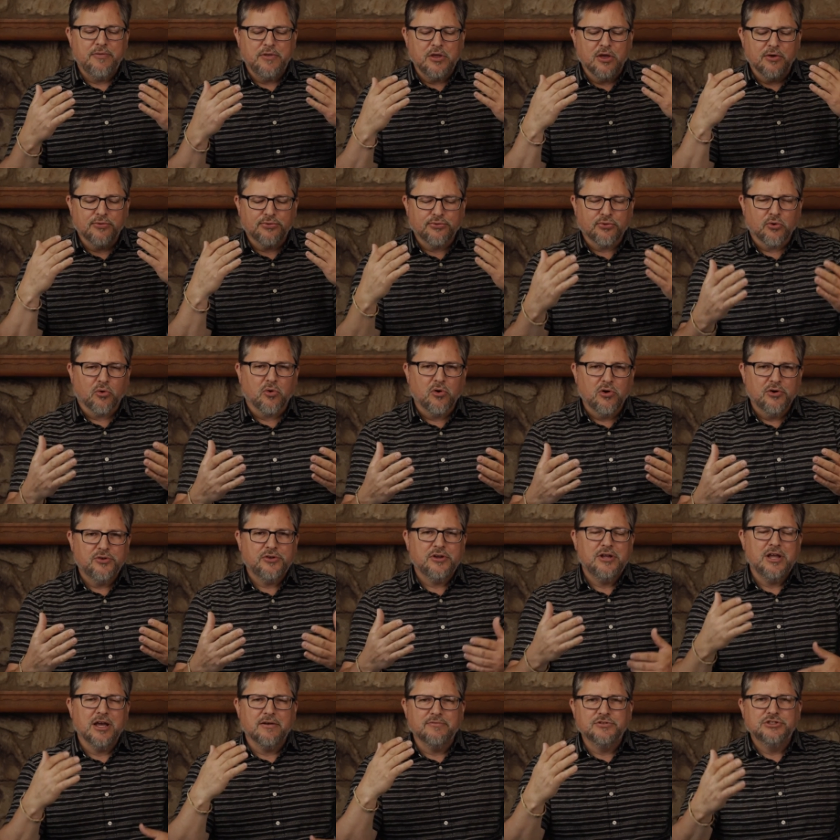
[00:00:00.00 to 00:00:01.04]
in the
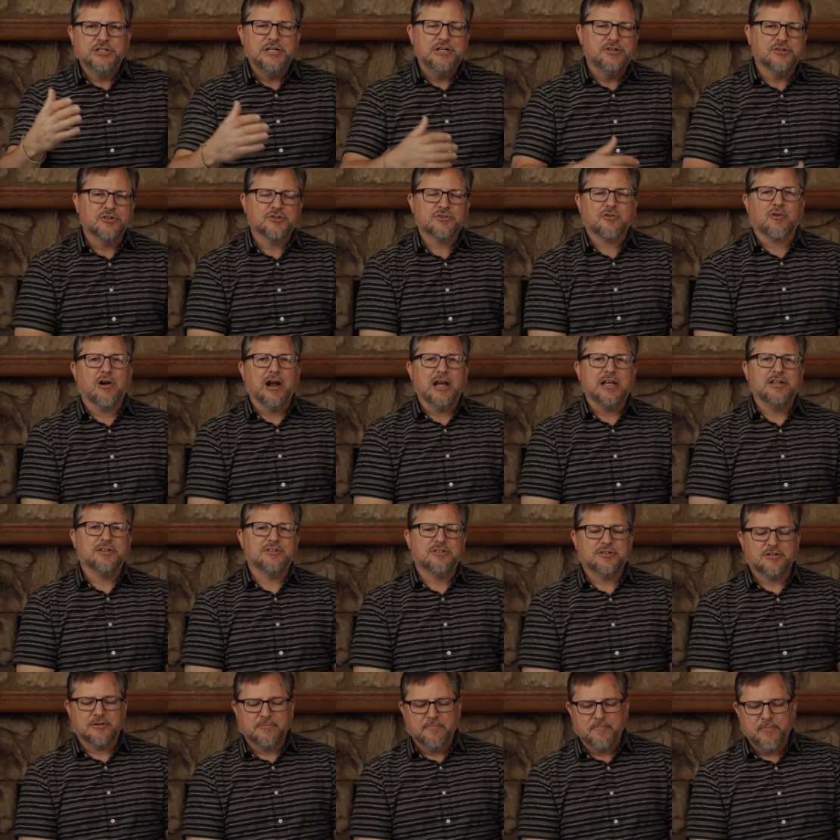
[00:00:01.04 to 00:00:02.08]
authority of Jesus
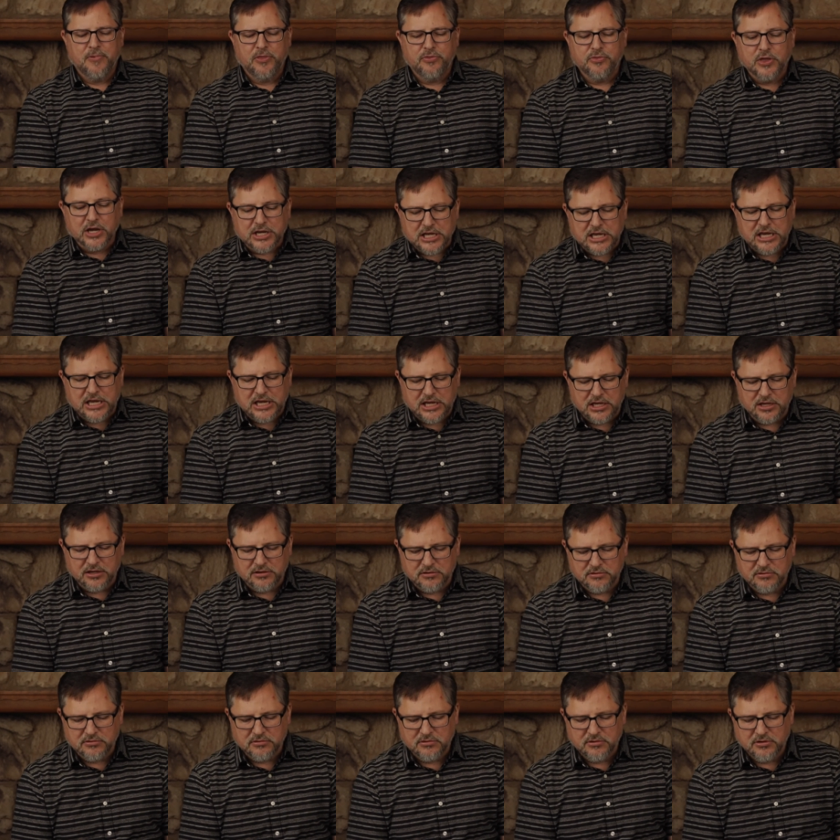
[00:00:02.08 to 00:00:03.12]
Christ, the King.
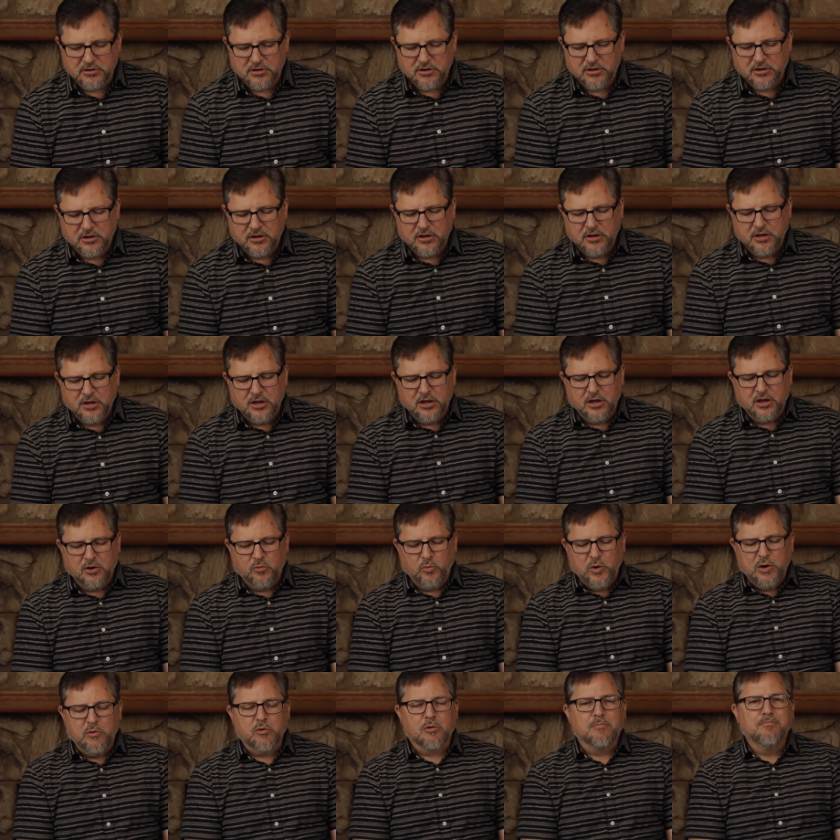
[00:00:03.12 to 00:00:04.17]

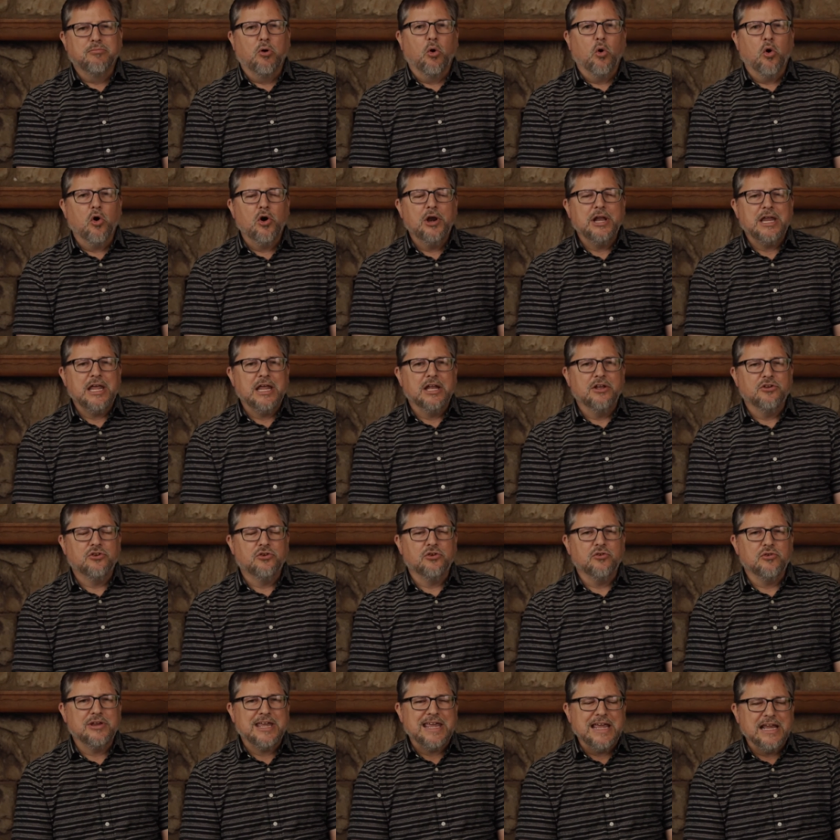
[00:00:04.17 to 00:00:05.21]
We were born
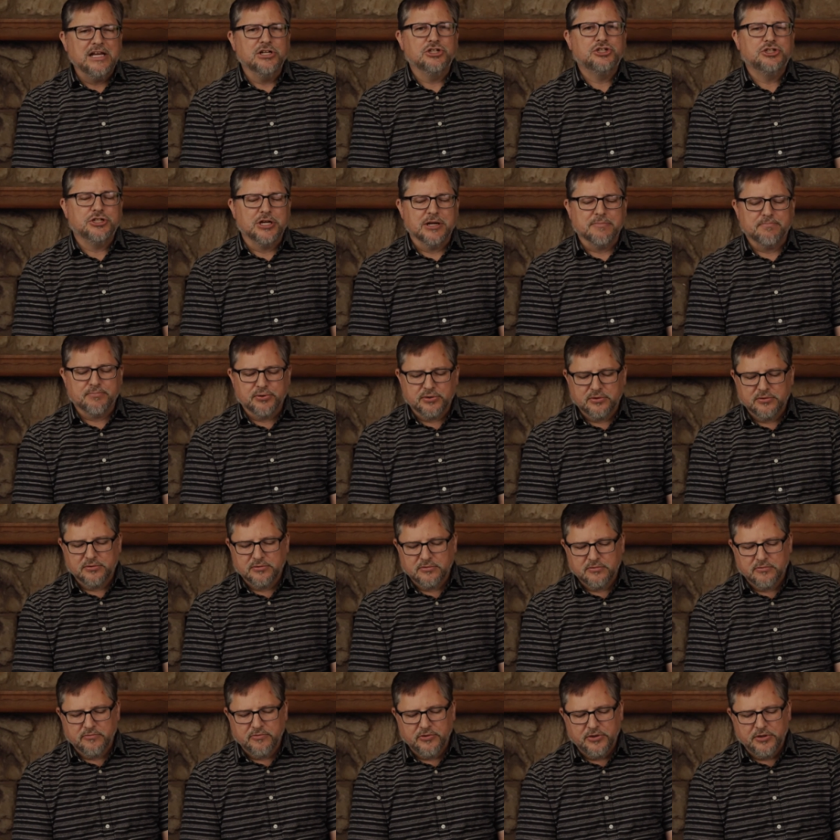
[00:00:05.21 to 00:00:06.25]
into kingship.
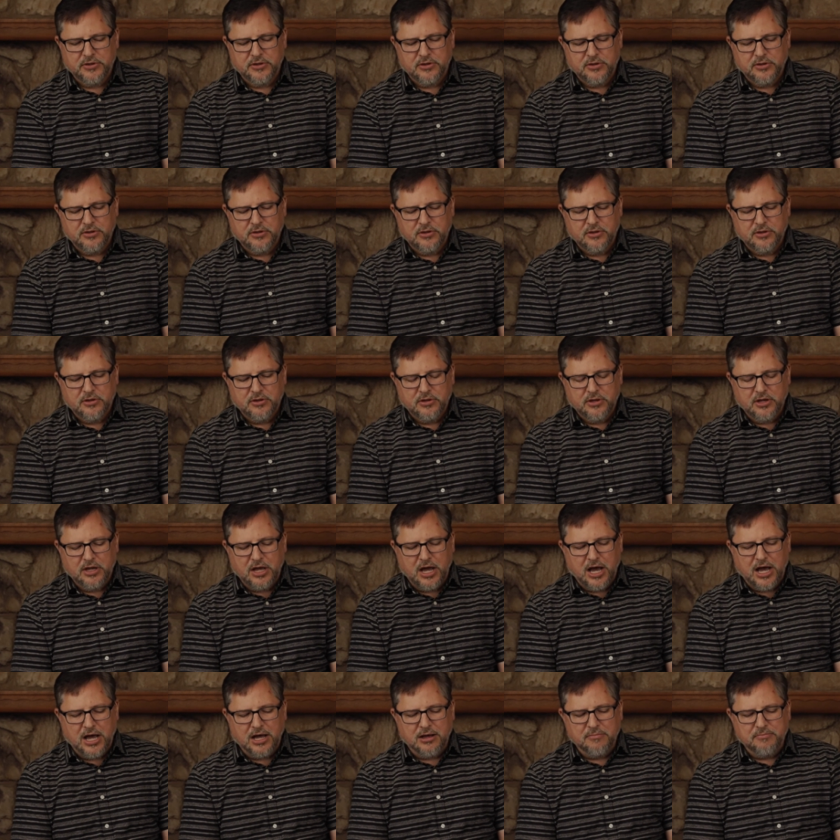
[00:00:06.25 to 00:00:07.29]

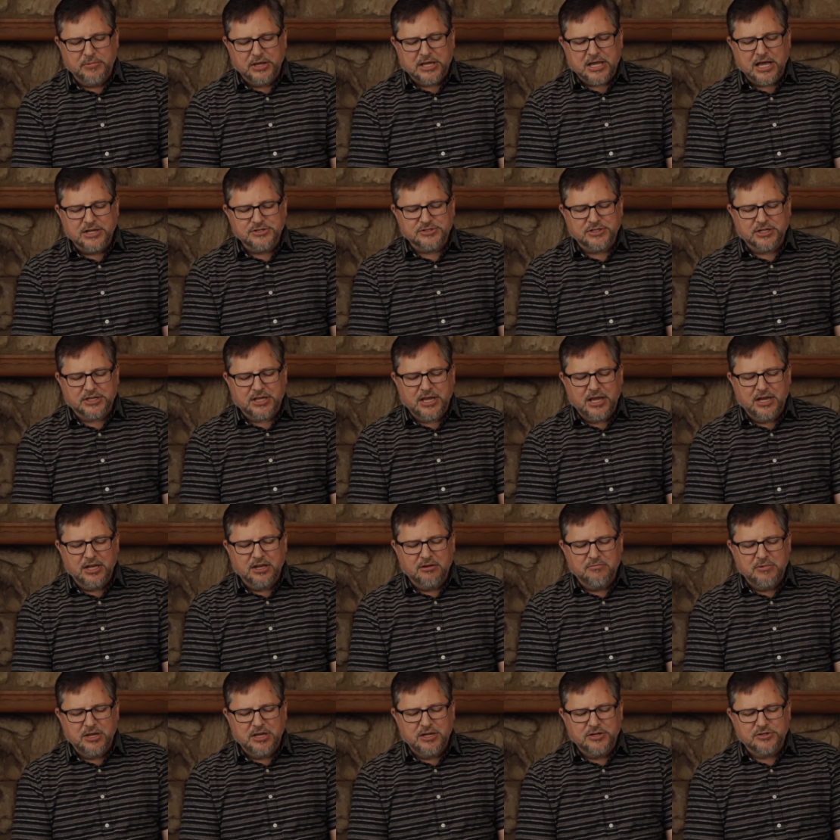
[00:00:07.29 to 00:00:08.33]
Uh, because the
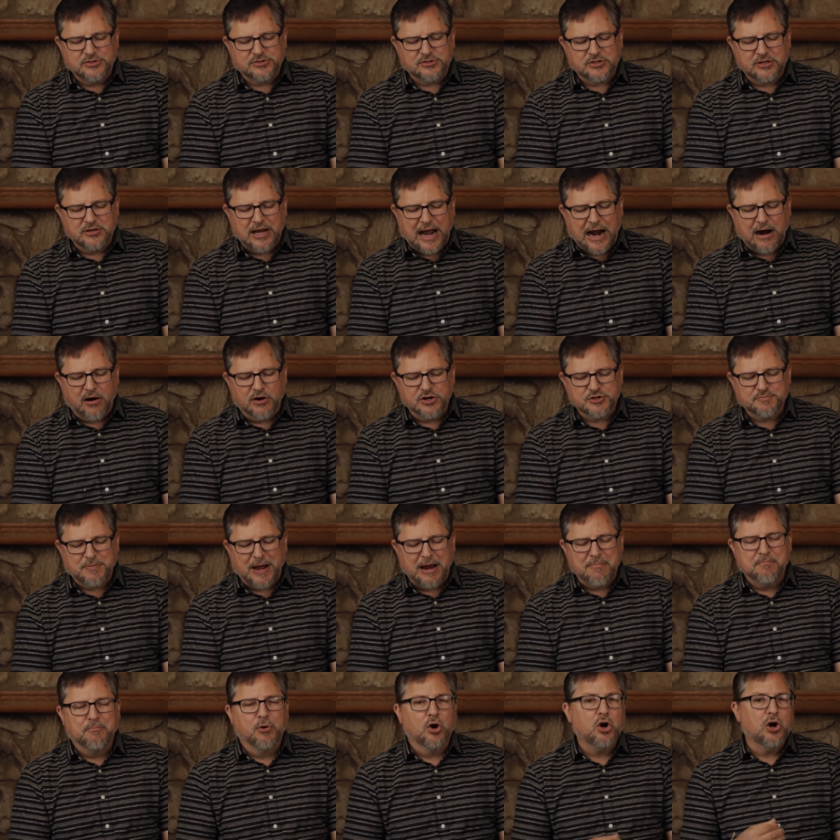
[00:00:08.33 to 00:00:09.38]
kingdom is ours
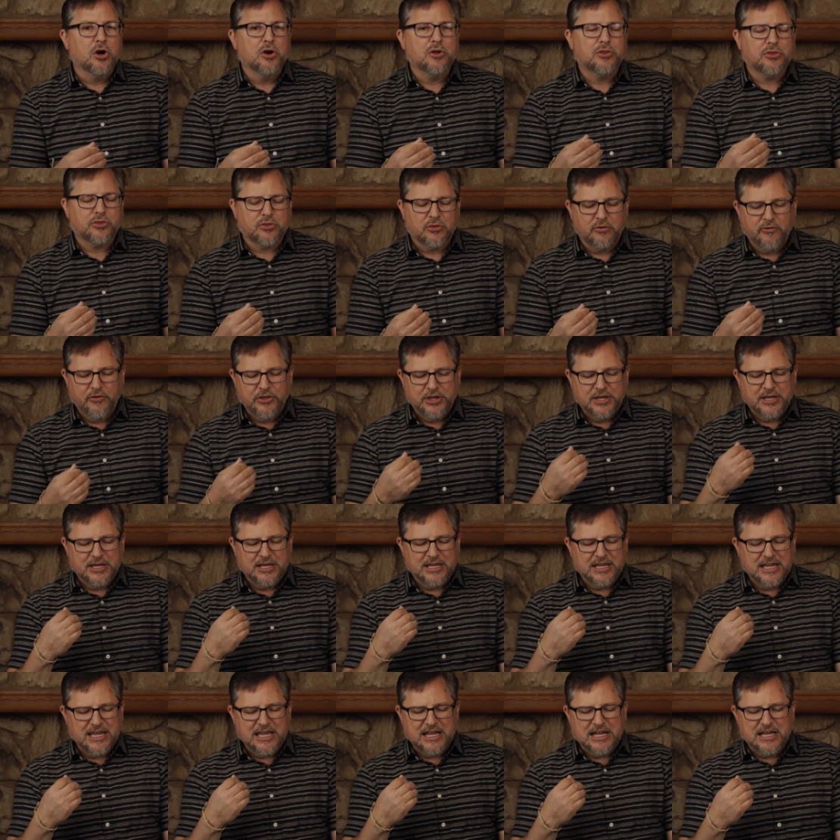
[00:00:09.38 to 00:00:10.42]
by birth,
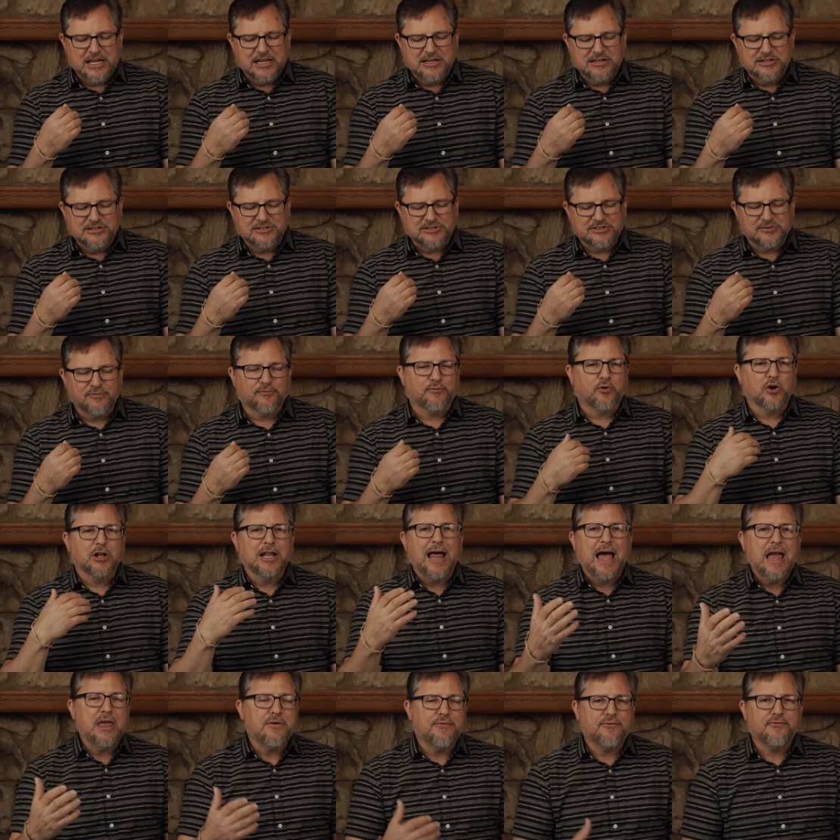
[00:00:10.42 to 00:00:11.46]
it is for
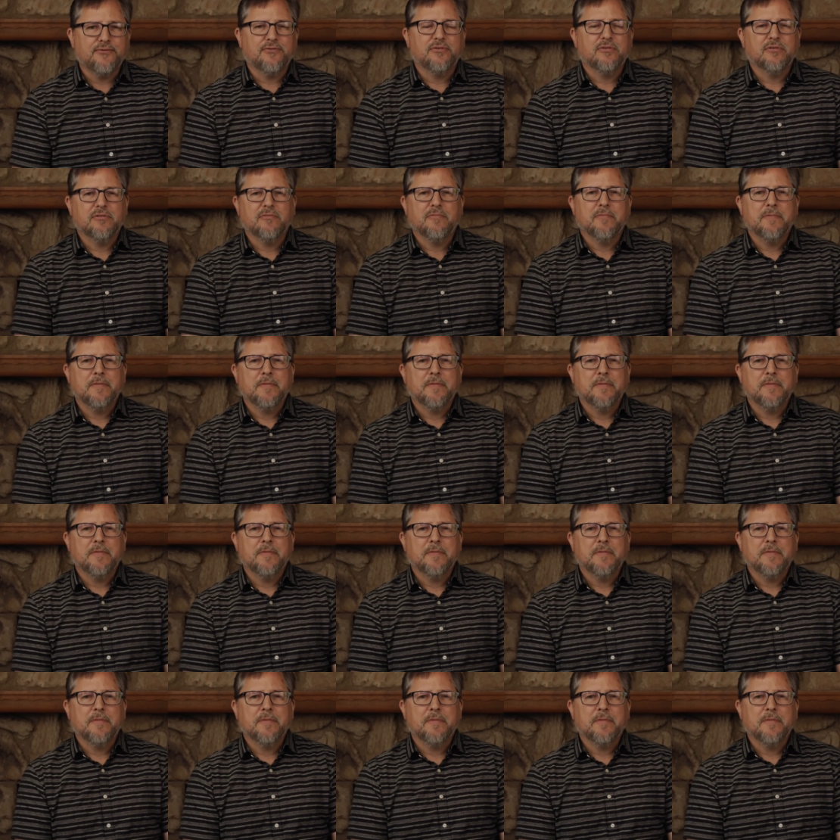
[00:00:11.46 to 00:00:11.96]
life.